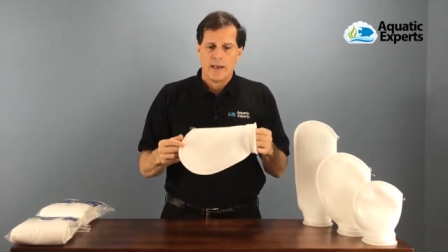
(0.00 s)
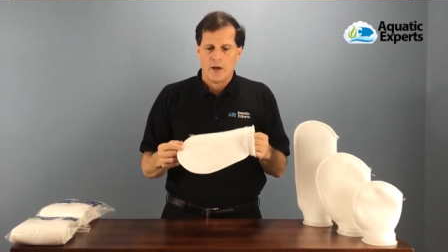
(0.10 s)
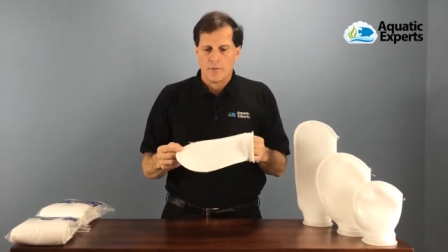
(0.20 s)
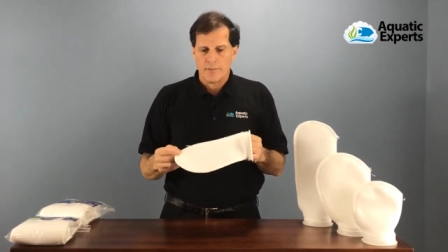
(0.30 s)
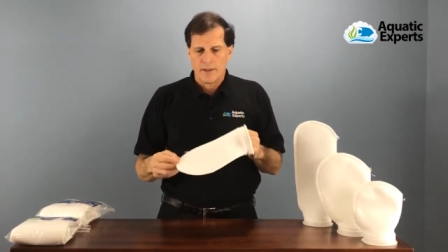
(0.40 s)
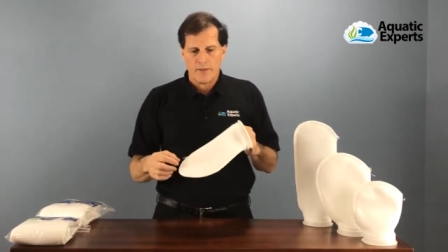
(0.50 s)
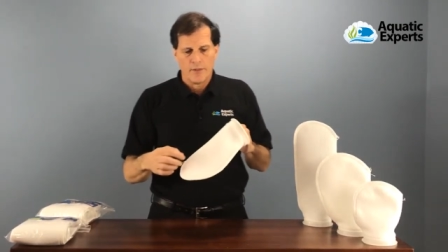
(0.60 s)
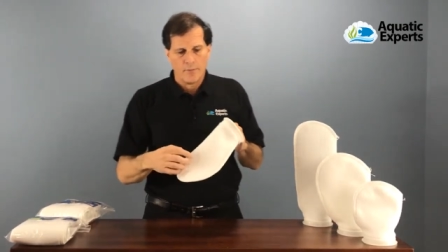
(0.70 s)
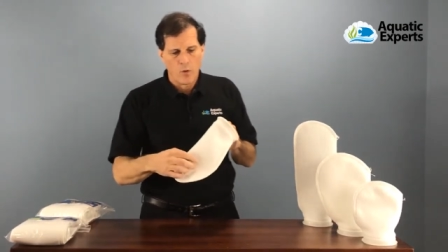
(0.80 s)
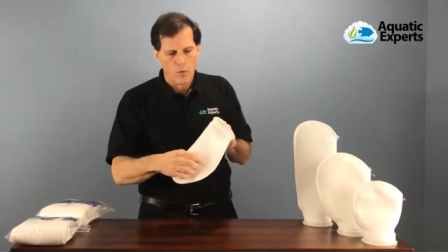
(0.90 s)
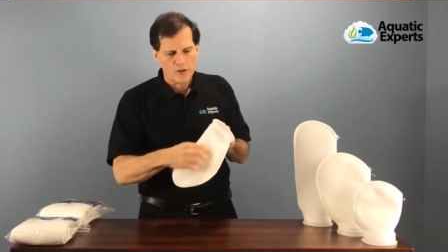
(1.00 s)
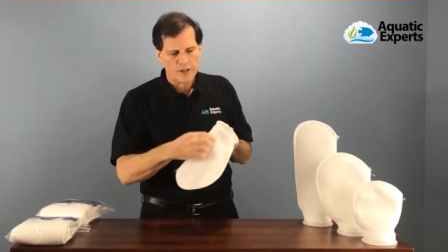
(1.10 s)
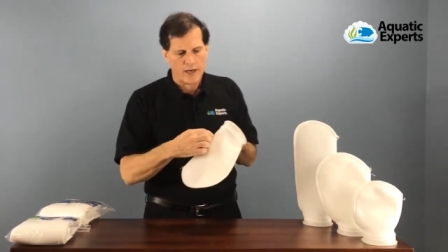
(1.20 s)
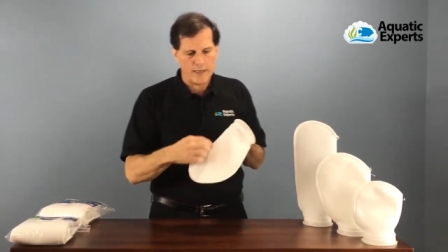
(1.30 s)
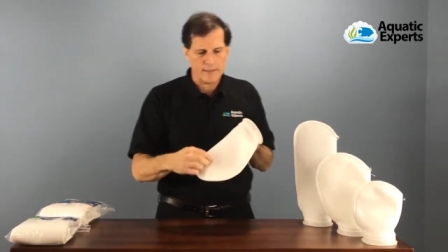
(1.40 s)
Now, the pore
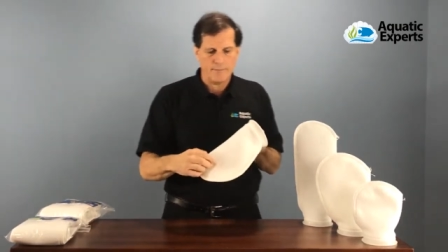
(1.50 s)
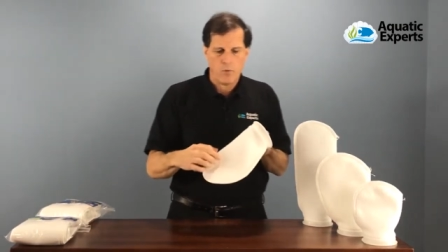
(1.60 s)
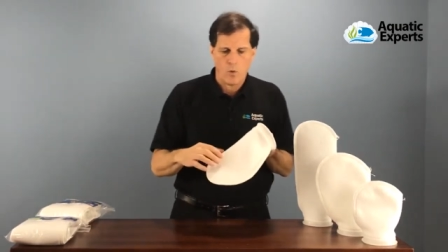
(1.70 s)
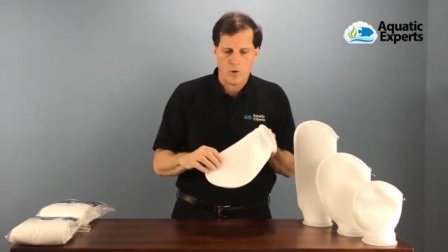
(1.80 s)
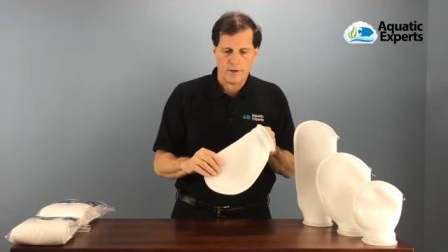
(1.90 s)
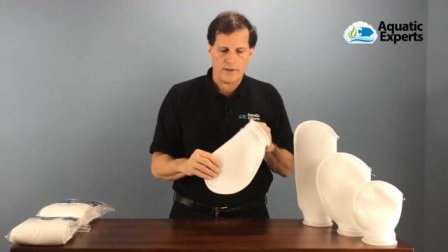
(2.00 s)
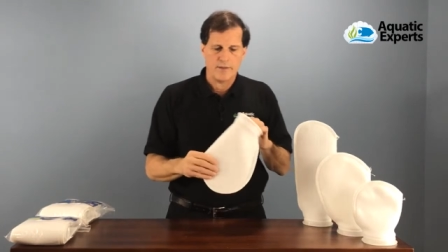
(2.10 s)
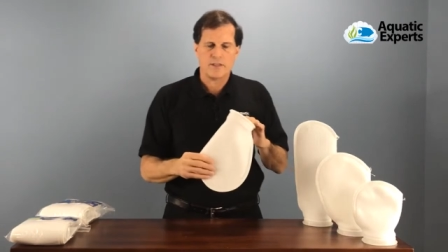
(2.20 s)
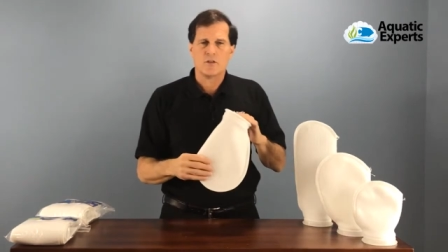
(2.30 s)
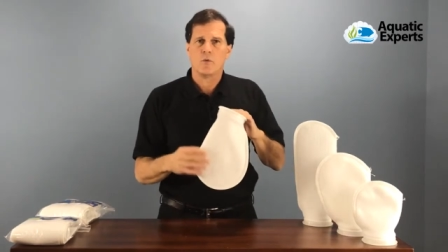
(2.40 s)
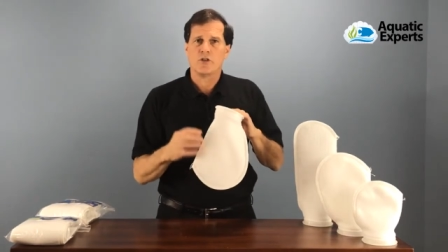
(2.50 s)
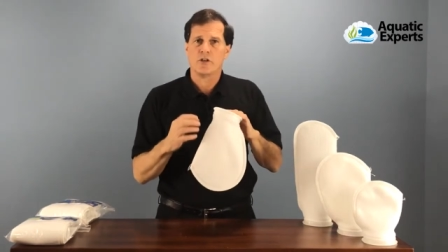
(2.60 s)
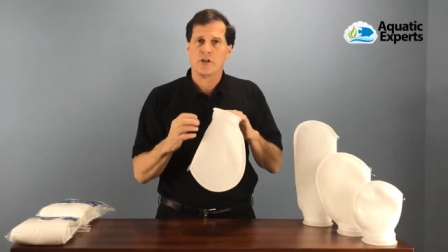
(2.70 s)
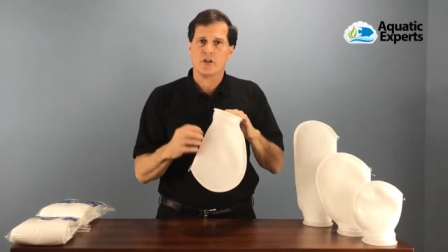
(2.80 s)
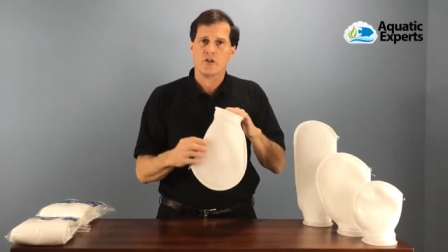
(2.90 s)
size is important, and this is what
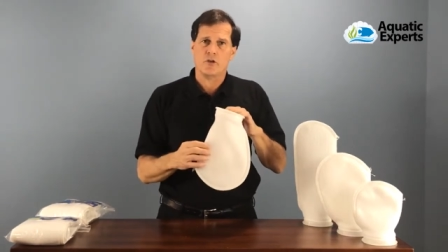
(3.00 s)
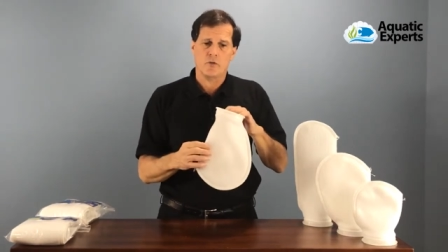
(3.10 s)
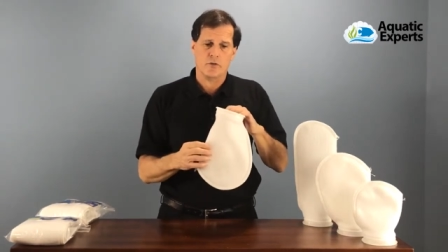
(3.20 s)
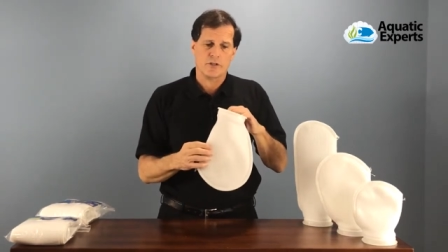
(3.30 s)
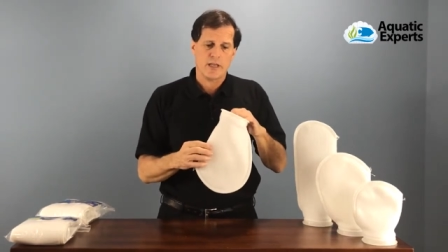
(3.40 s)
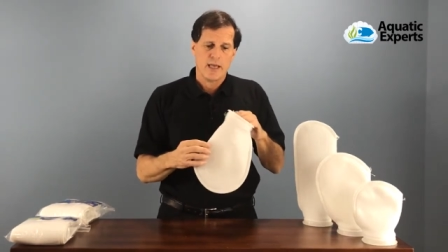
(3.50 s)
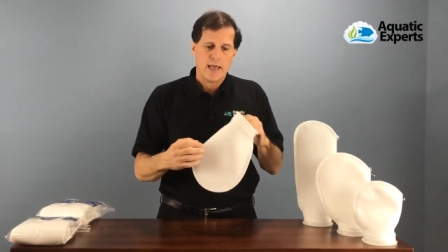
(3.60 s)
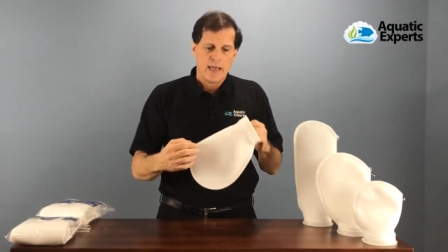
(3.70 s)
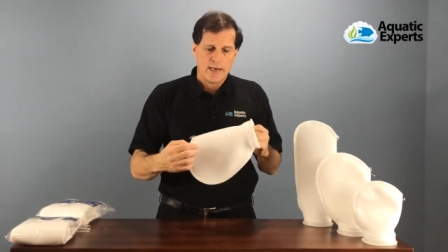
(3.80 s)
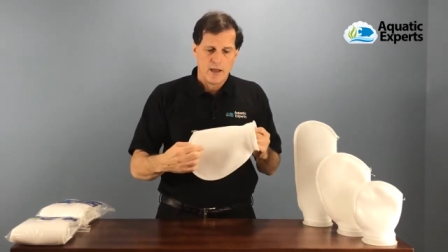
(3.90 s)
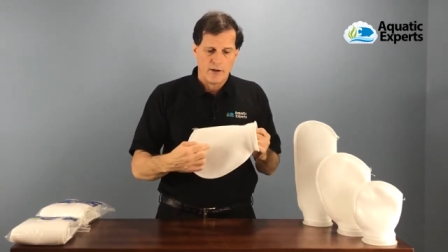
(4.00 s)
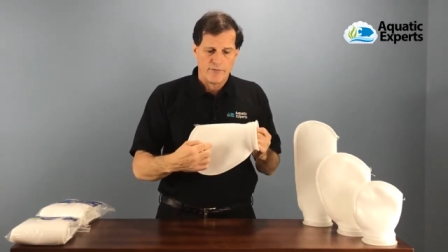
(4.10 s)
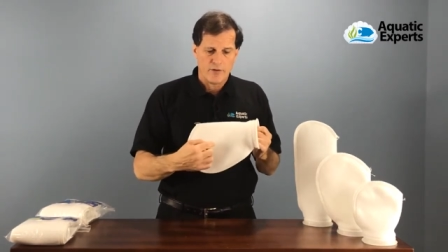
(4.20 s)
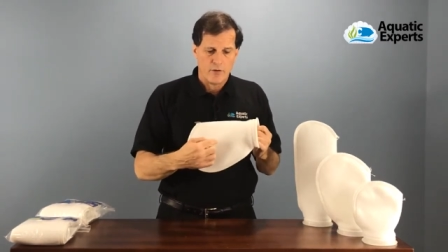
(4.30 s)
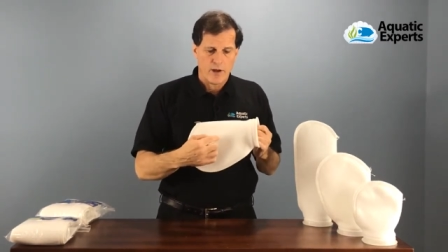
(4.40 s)
you're gonna choose. Now,
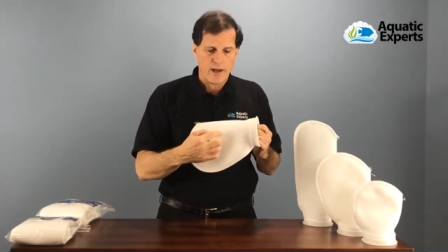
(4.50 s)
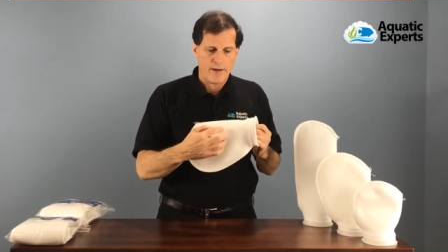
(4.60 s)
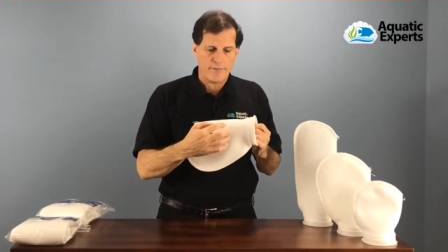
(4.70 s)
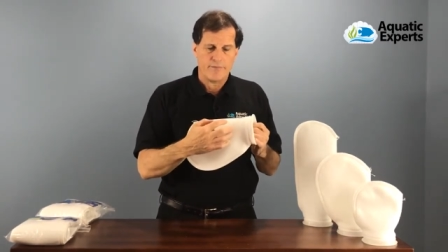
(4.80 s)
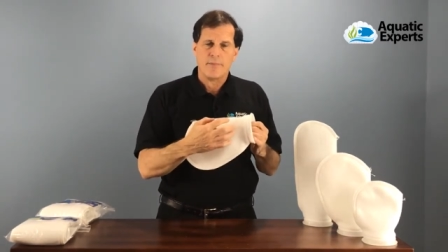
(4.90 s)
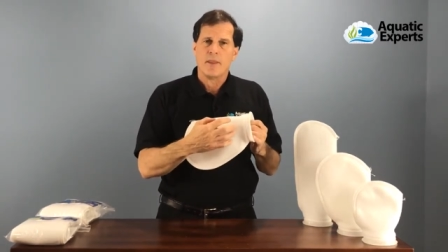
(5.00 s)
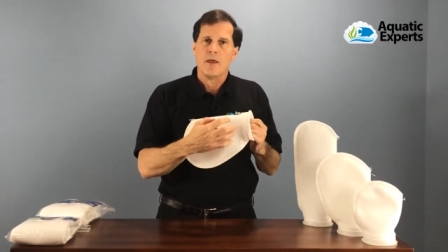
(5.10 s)
if you have